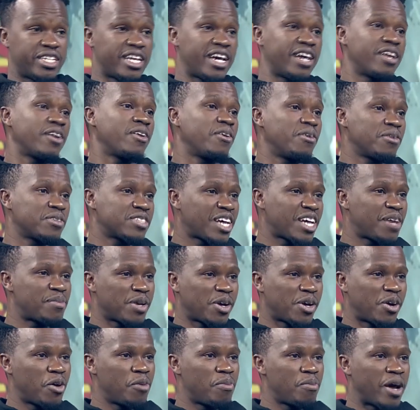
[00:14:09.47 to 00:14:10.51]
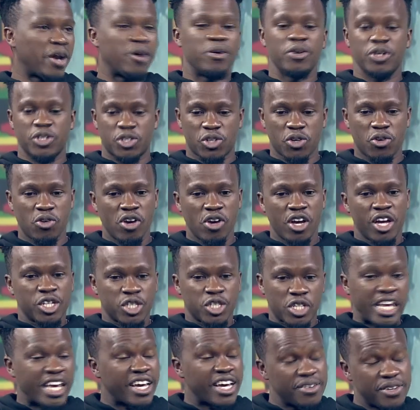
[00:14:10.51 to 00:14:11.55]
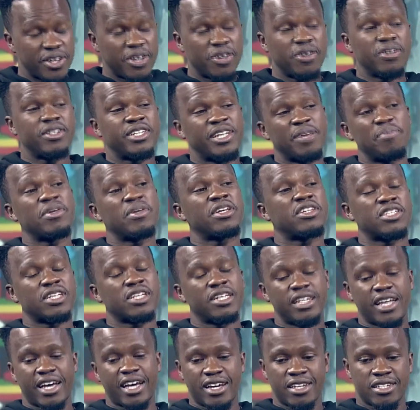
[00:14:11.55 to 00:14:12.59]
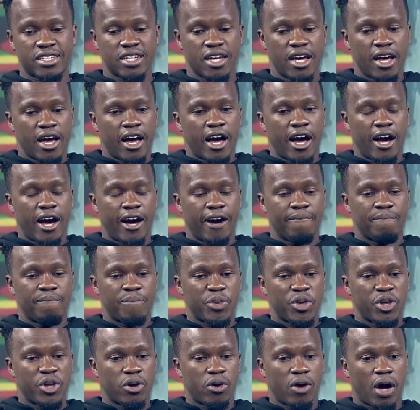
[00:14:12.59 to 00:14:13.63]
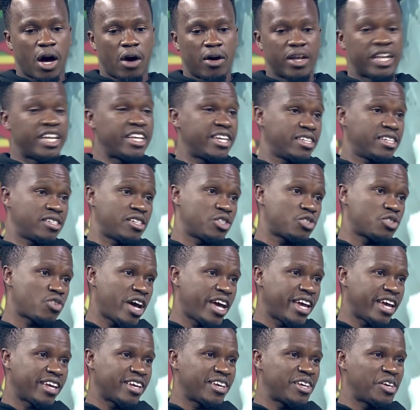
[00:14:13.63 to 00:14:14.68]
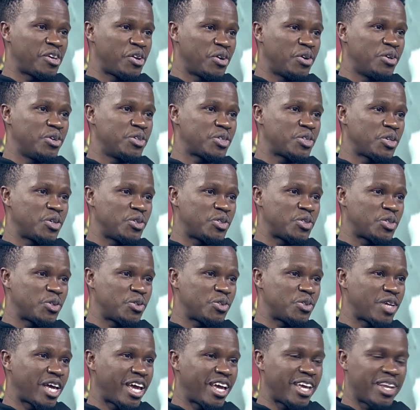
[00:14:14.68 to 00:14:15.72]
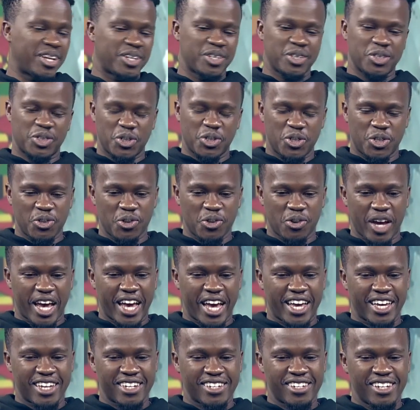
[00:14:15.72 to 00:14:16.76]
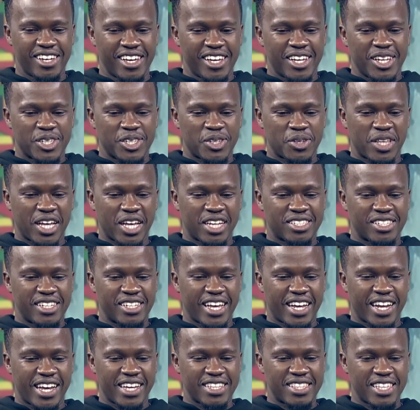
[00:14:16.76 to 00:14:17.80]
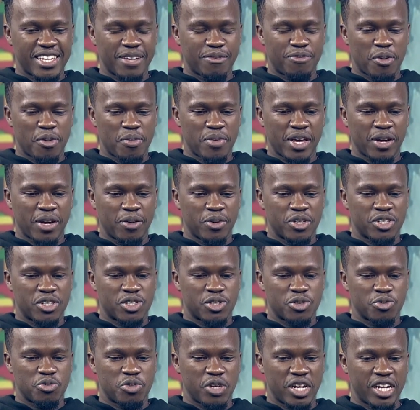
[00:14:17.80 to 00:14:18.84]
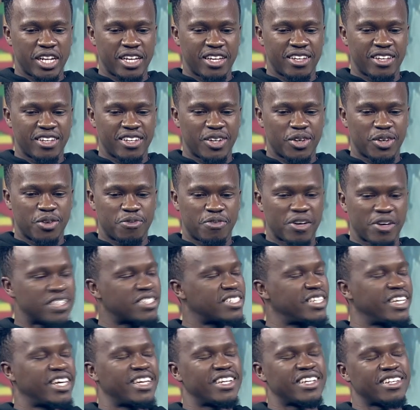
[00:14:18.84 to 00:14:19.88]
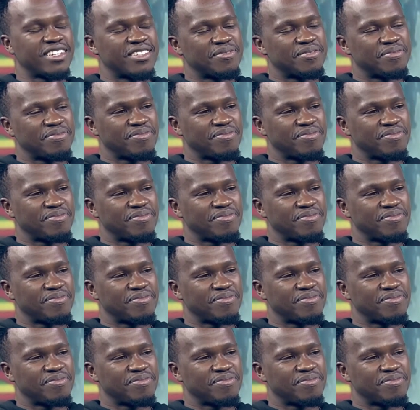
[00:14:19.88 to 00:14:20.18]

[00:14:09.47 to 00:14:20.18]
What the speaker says: done long time ago, but also to carry on the mission that, you know, our leaders are trying, you know, to do. And so that I think for me, it was really, you know, fascinating.